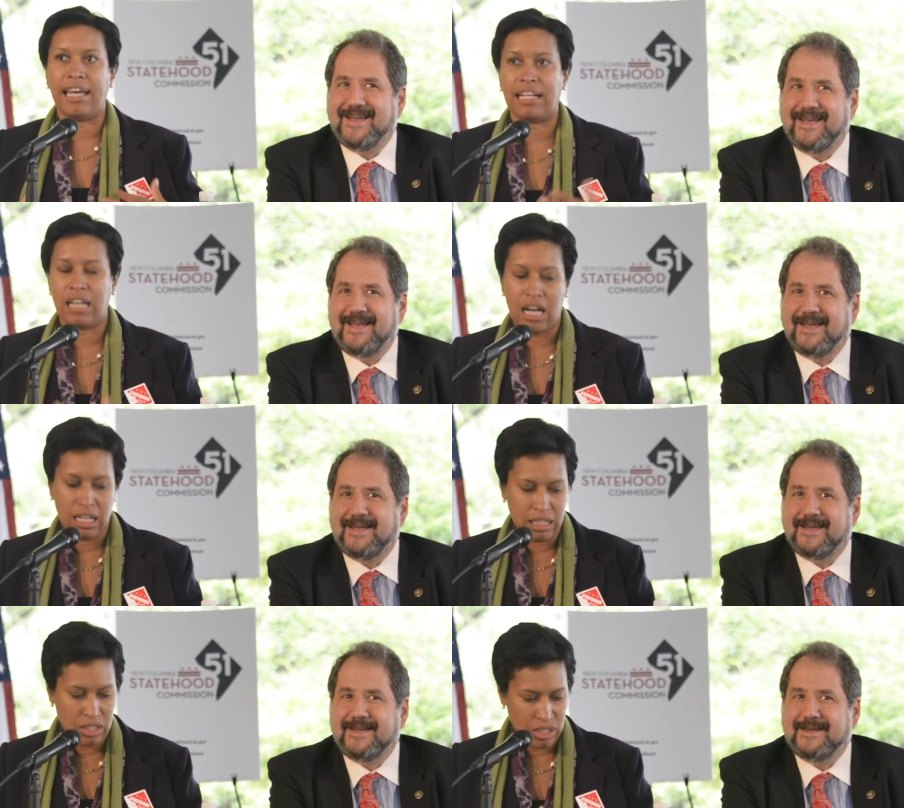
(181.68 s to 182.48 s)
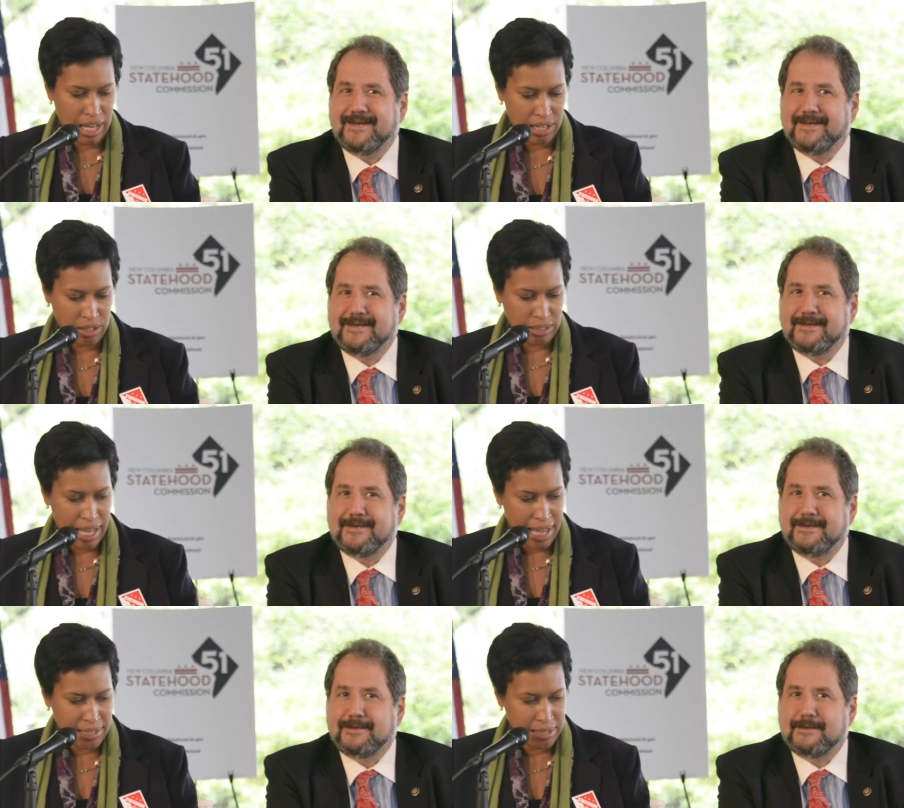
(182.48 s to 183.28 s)
Speaker 1: acknowledged at our
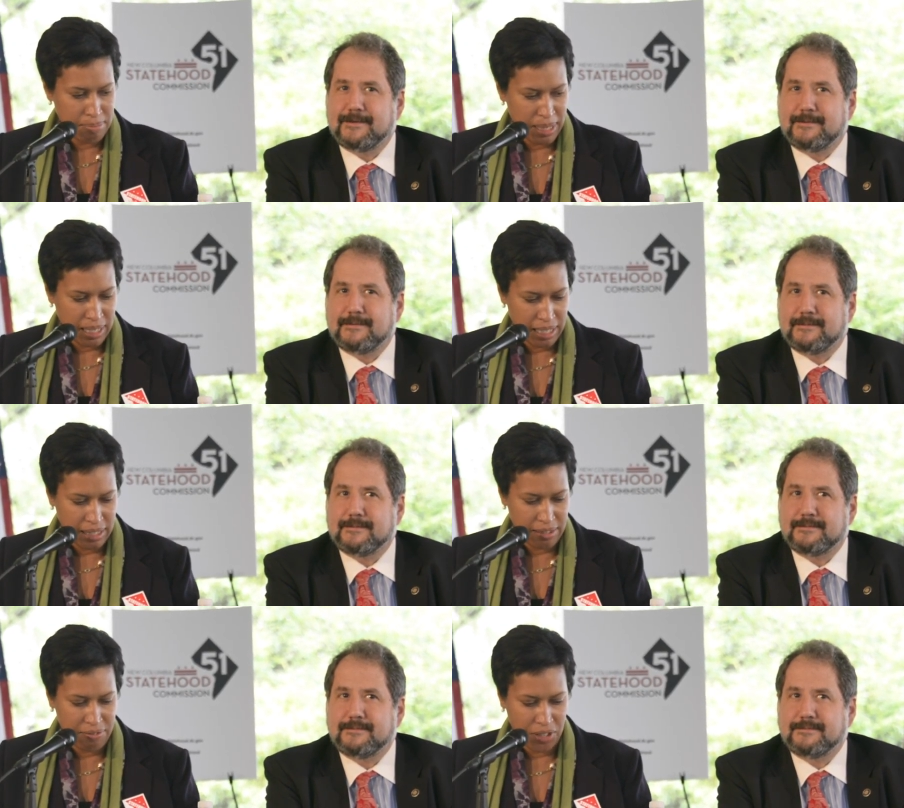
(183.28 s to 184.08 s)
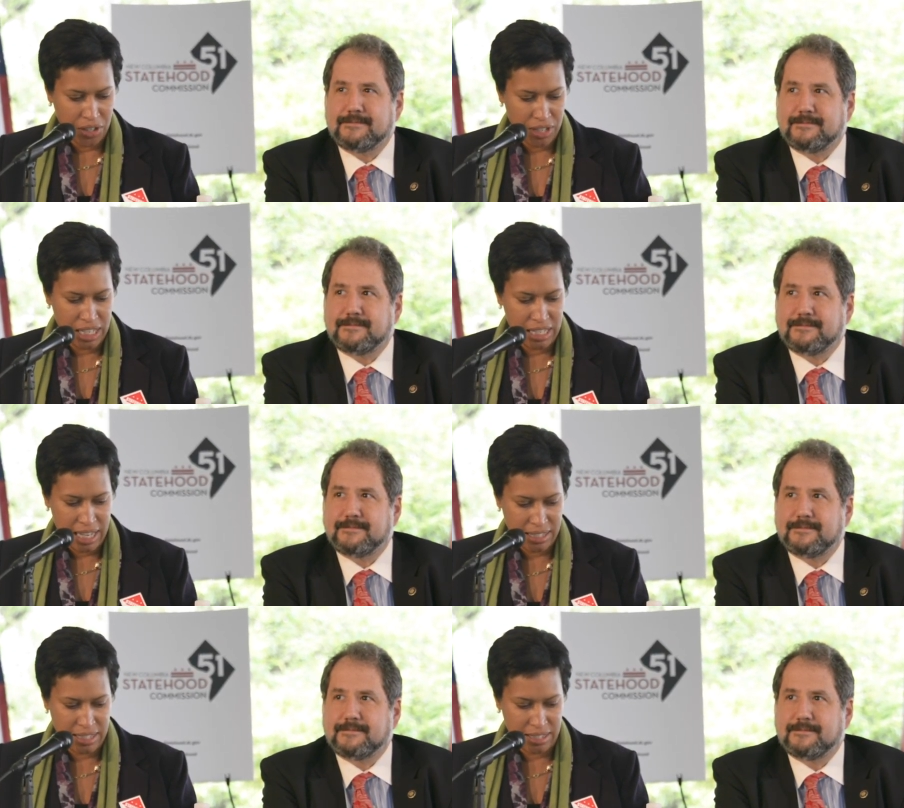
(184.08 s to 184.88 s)
last meeting the very
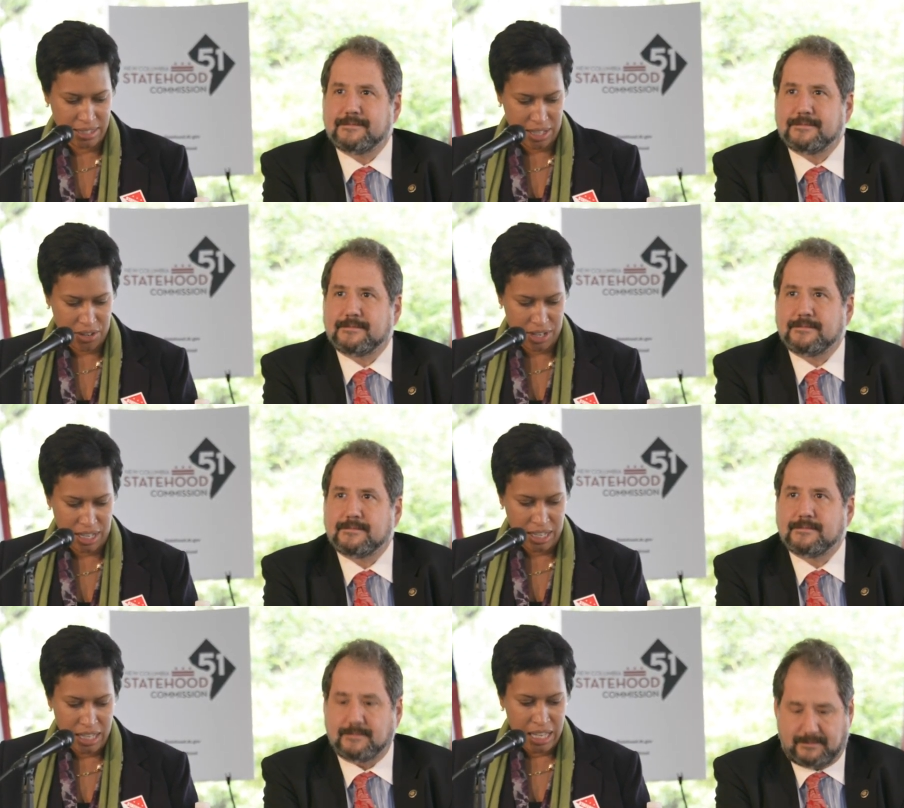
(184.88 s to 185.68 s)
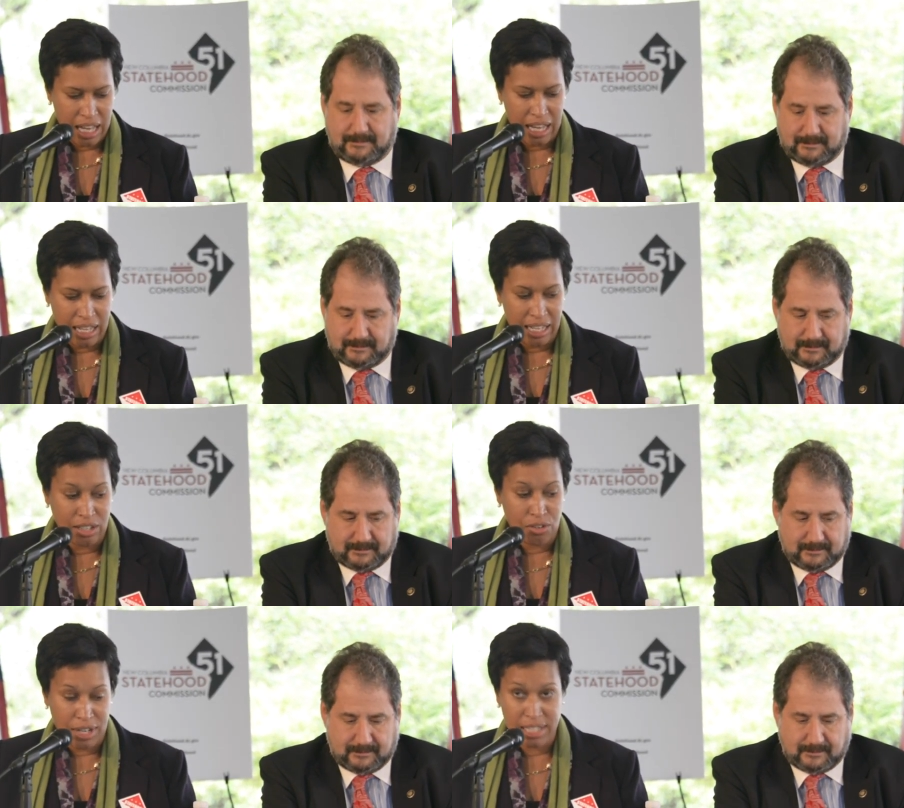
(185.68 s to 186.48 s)
necessary
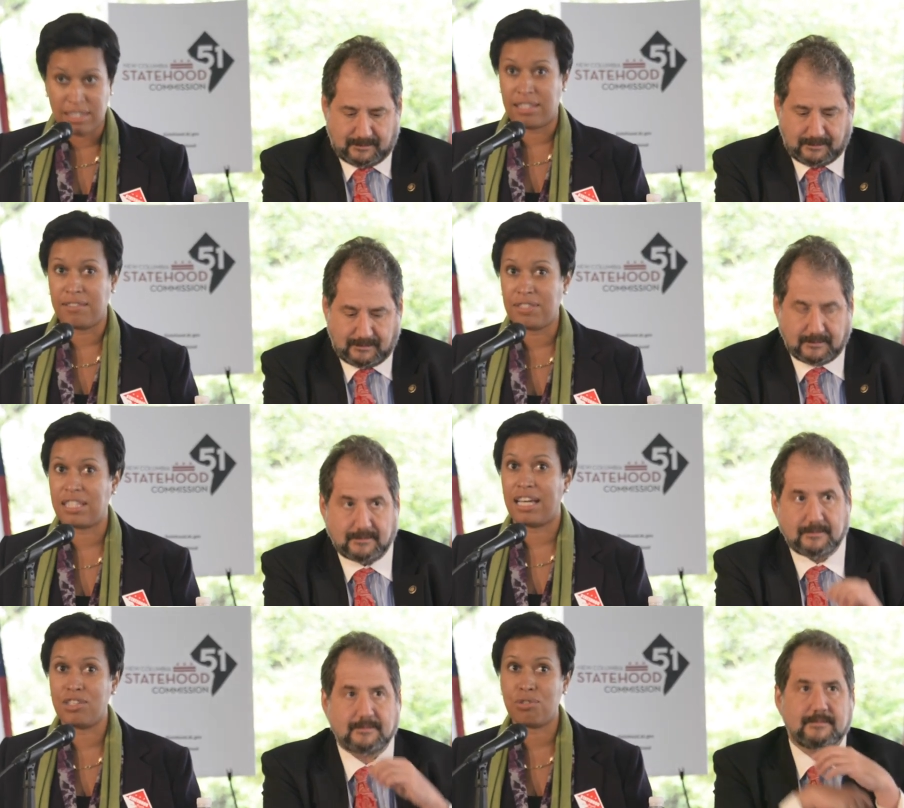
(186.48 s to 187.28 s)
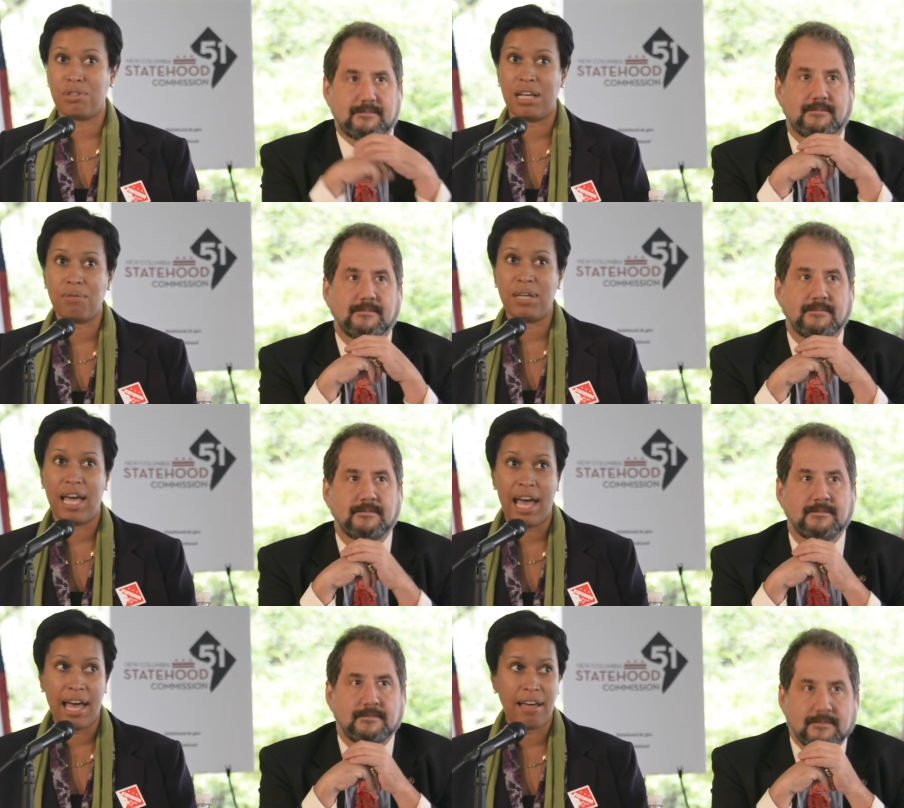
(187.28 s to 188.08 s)
aggressive schedule that we
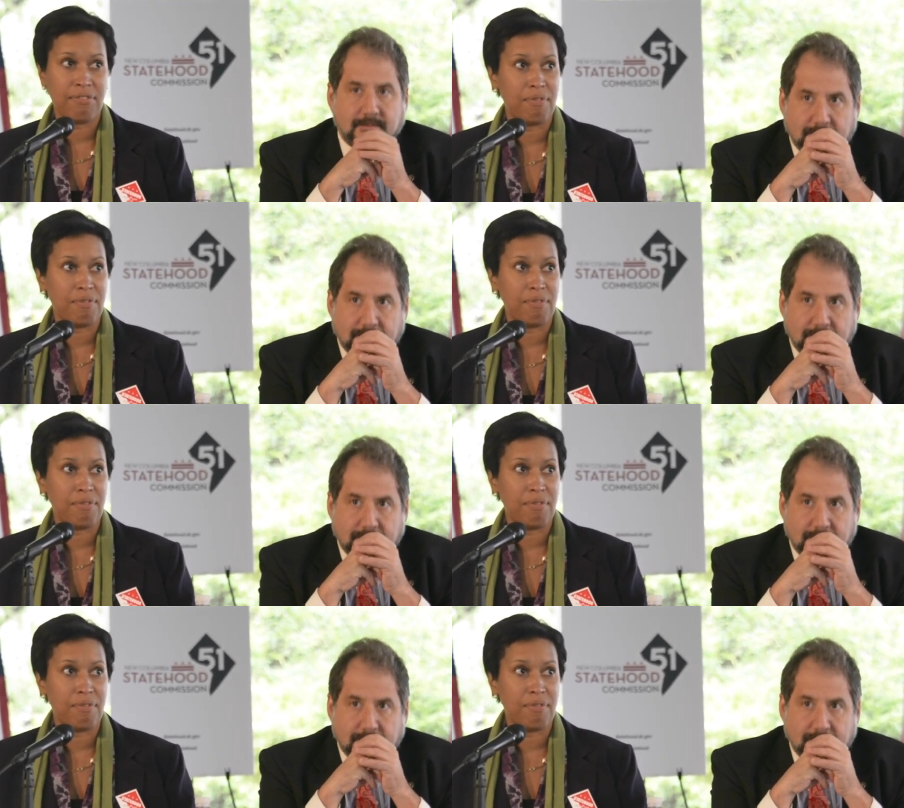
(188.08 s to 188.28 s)
have,